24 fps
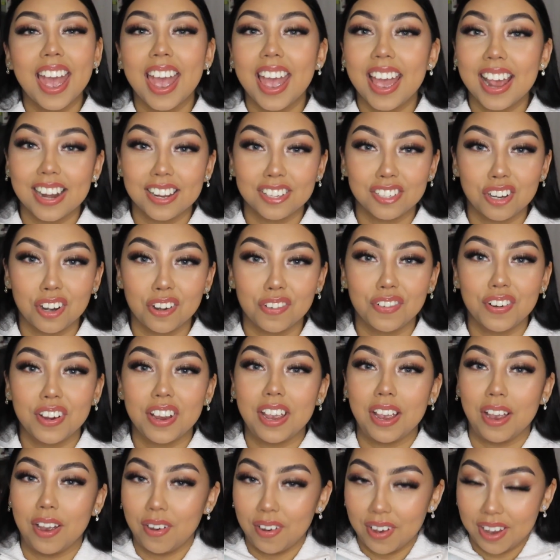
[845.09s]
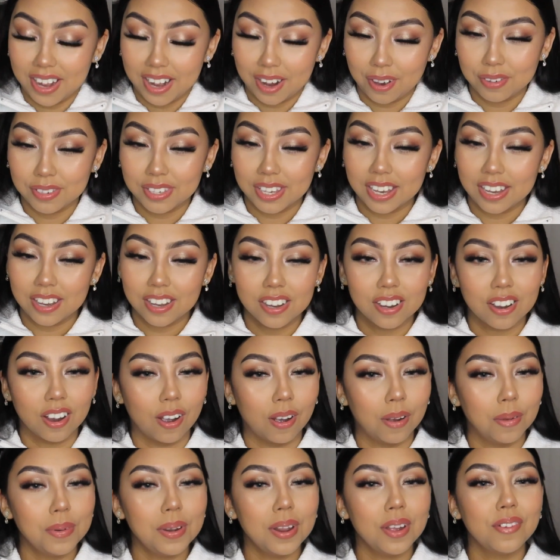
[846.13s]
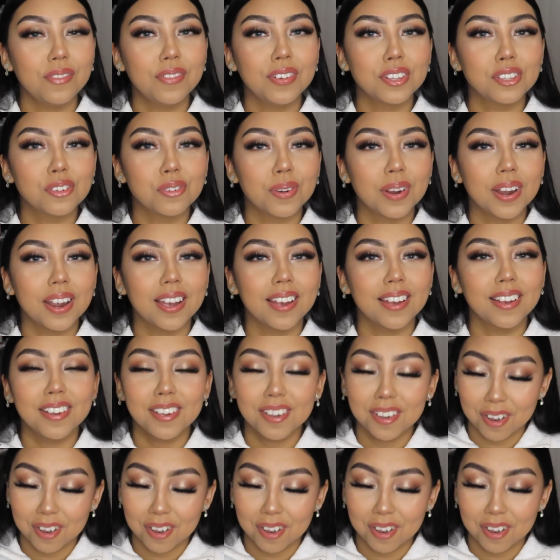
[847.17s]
And I started freaking out, and I was like, calm down, Victoria,